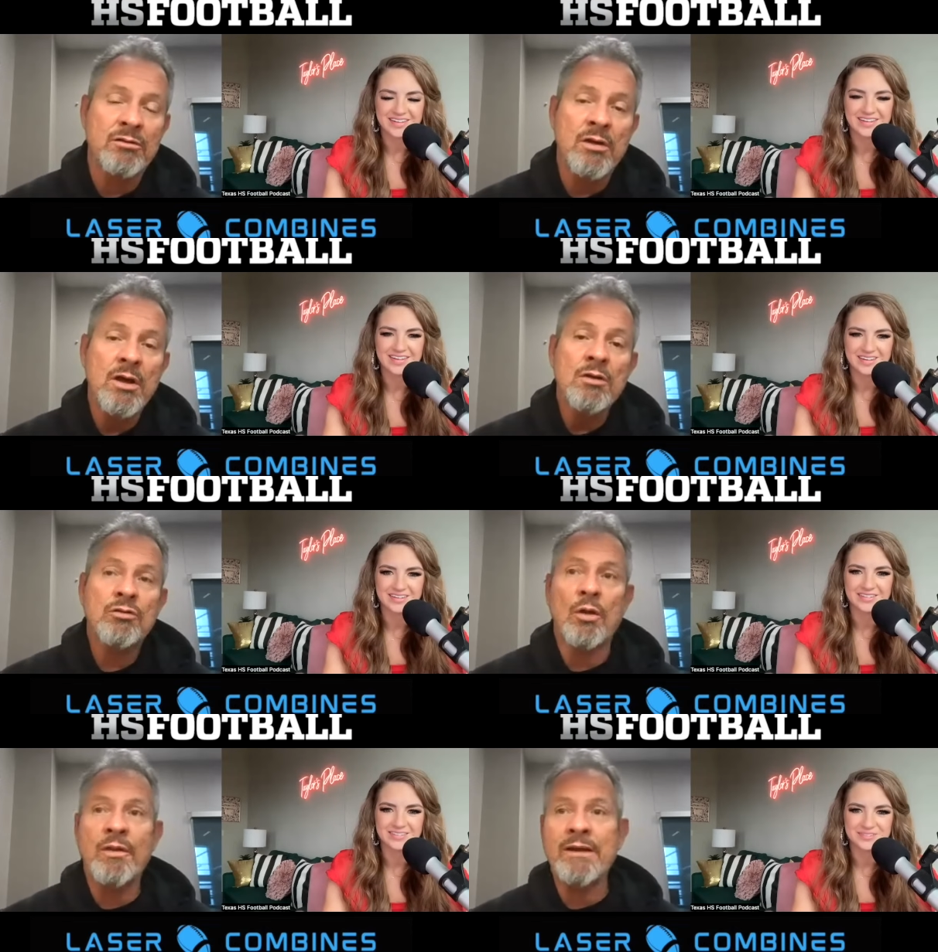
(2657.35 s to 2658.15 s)
Speaker 1: Mm-hmm. So
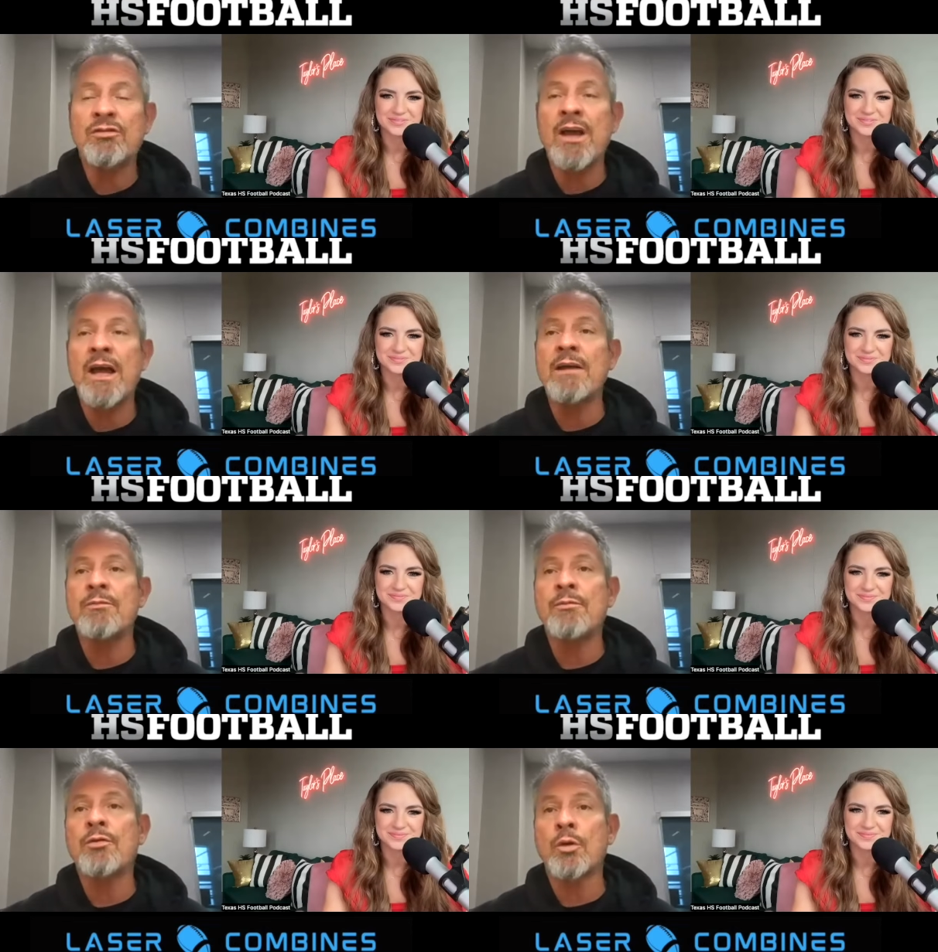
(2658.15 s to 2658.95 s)
they say
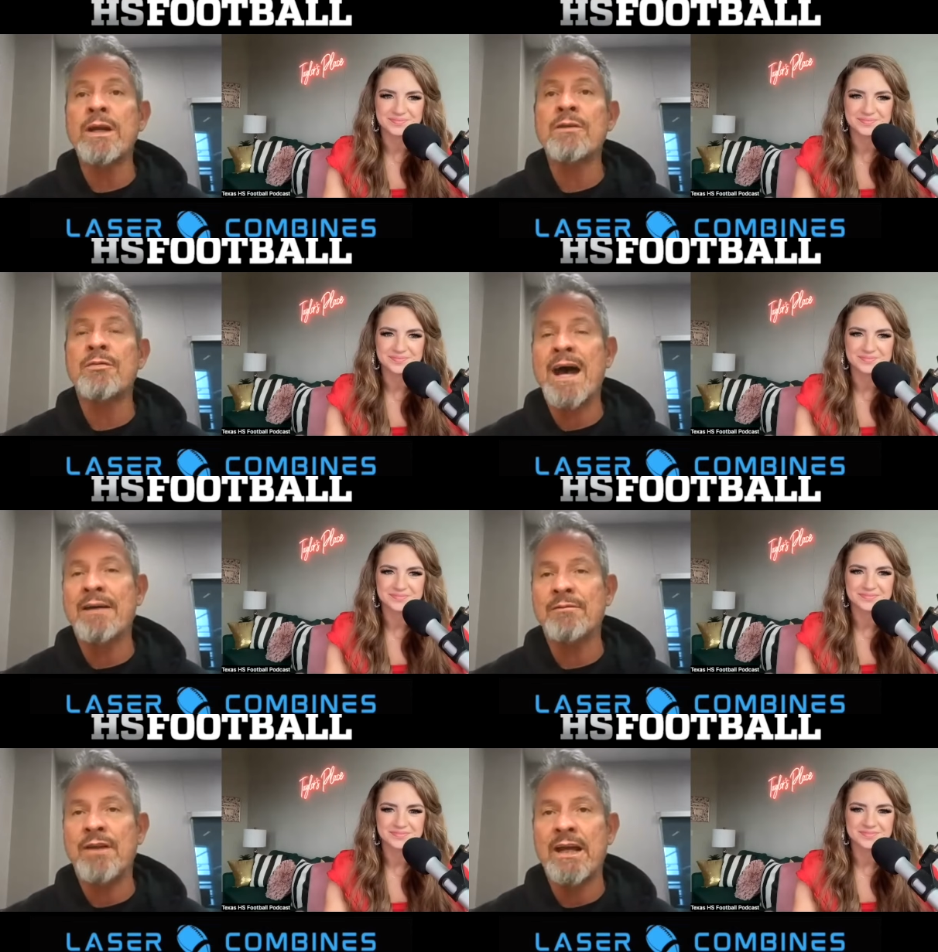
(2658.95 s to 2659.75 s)
three to five
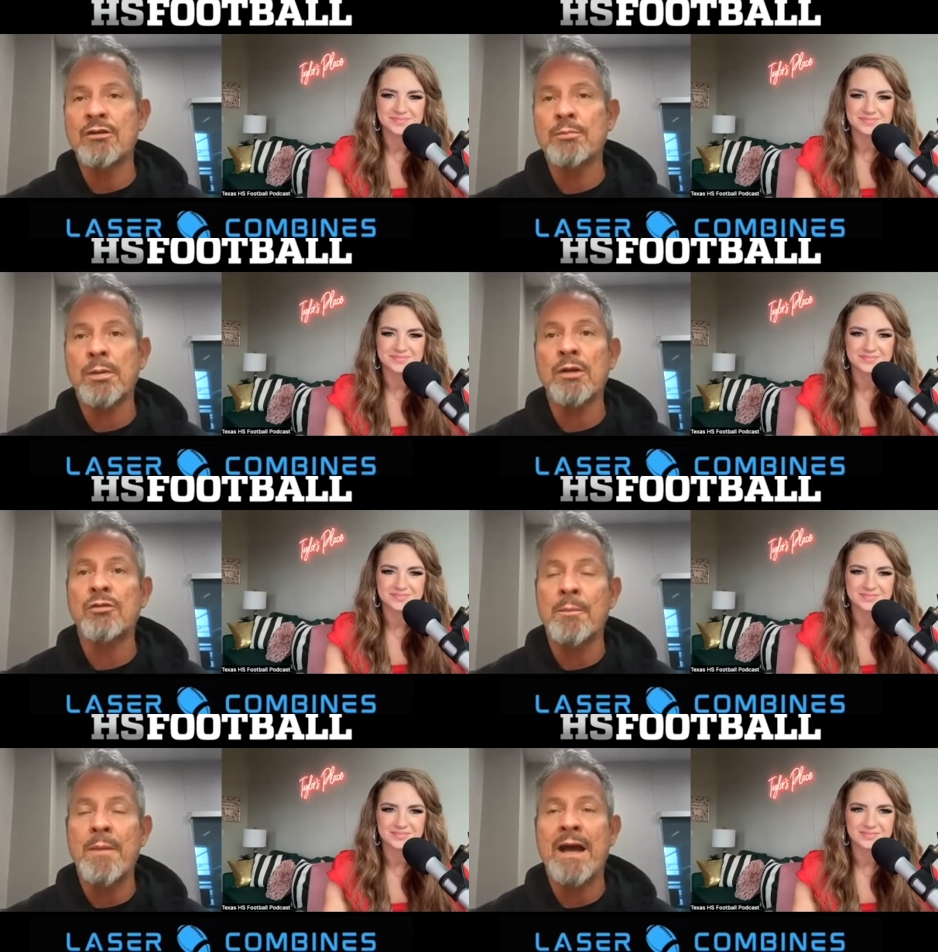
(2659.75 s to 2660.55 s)
days, plus or
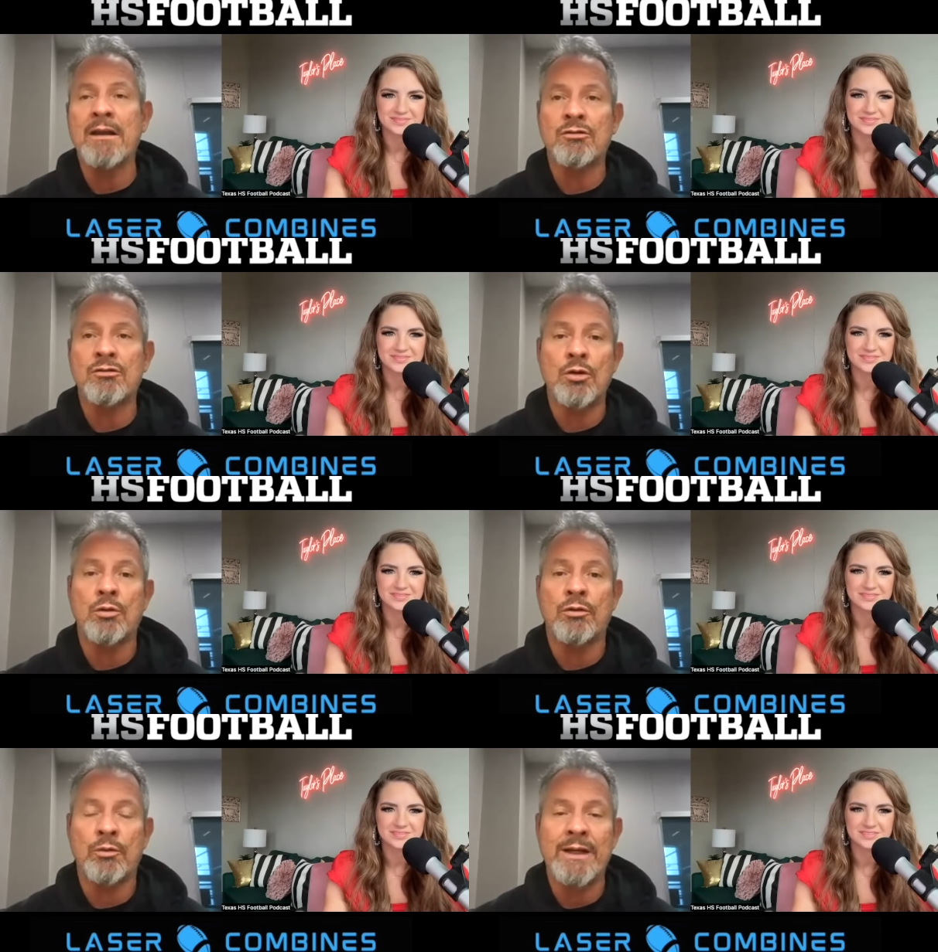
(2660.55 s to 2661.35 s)
minus two to
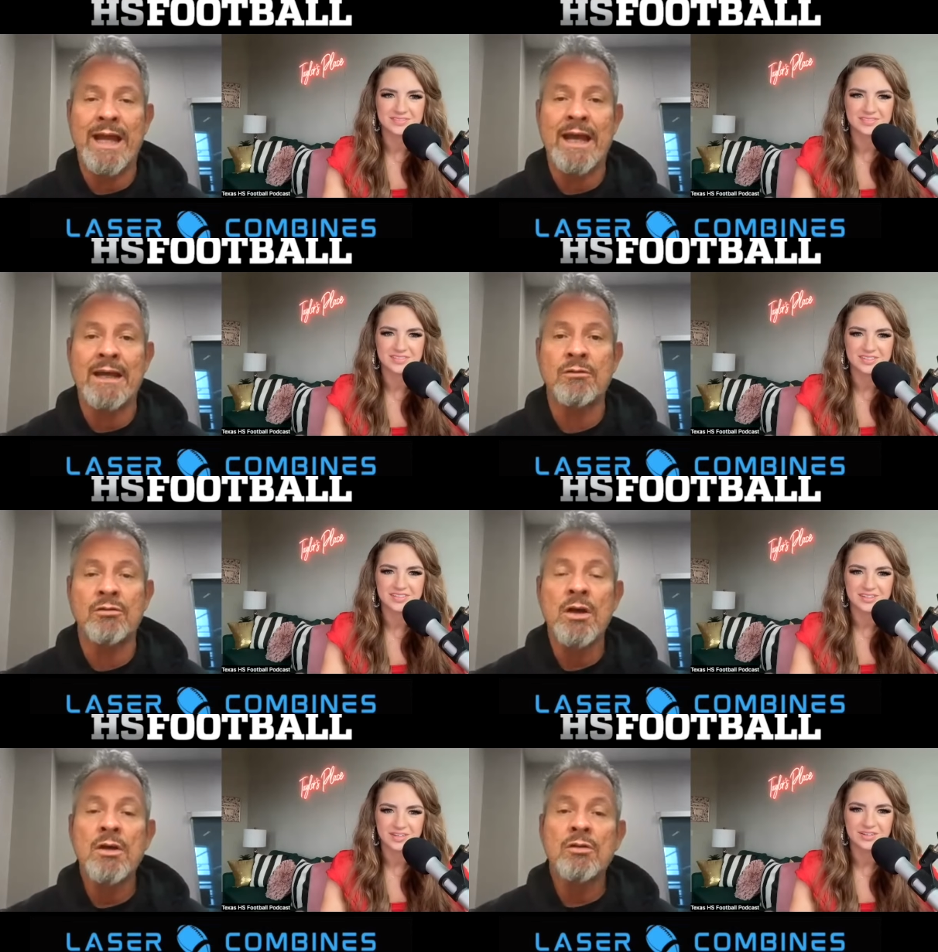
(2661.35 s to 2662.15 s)
three days.
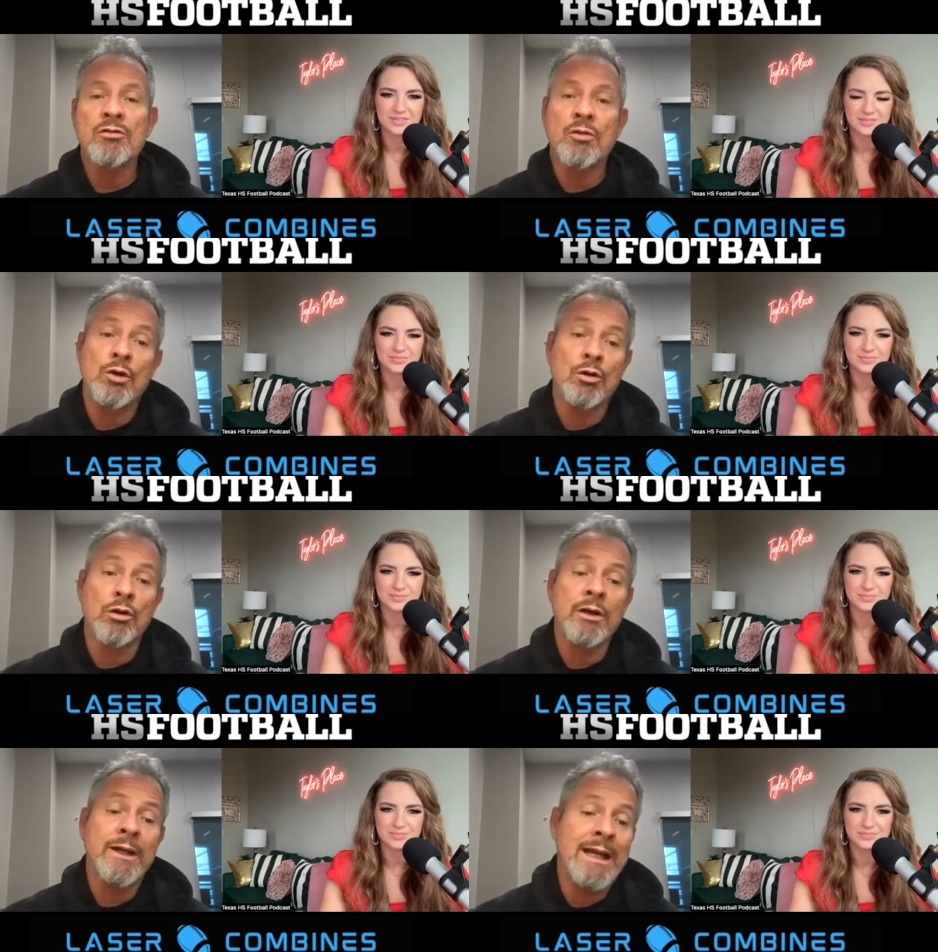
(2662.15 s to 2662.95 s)
So you're mm-hmm.
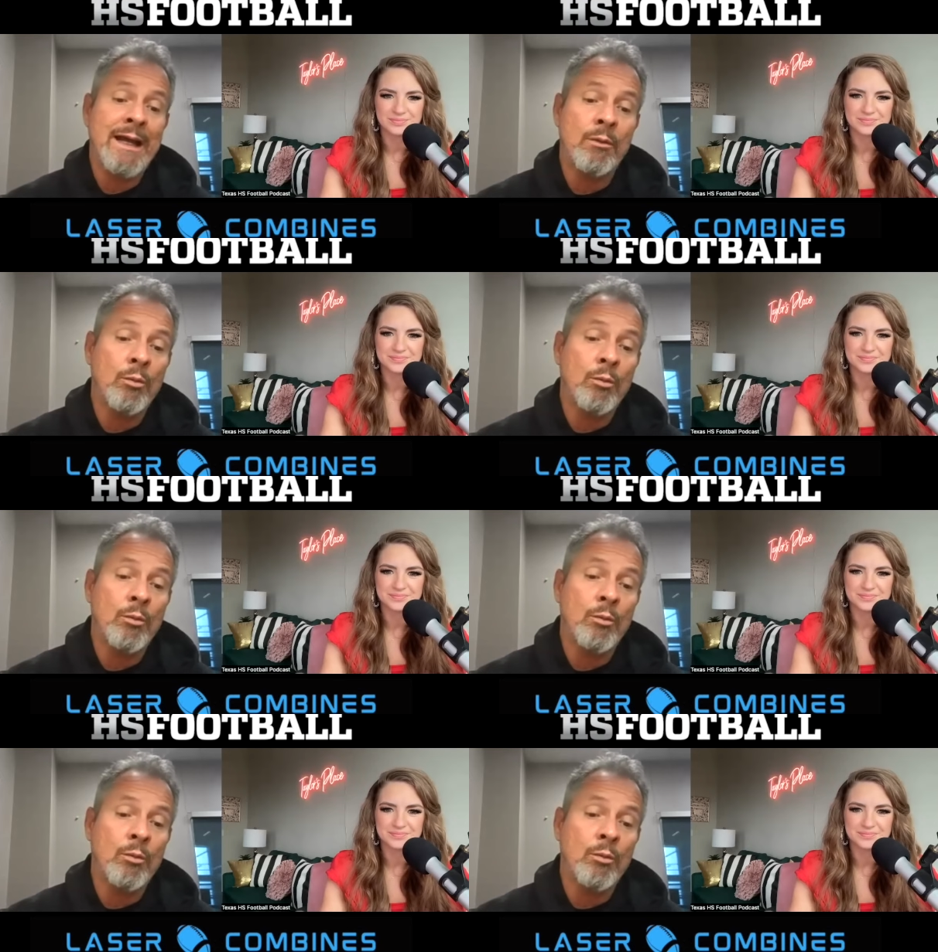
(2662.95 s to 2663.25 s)
looking at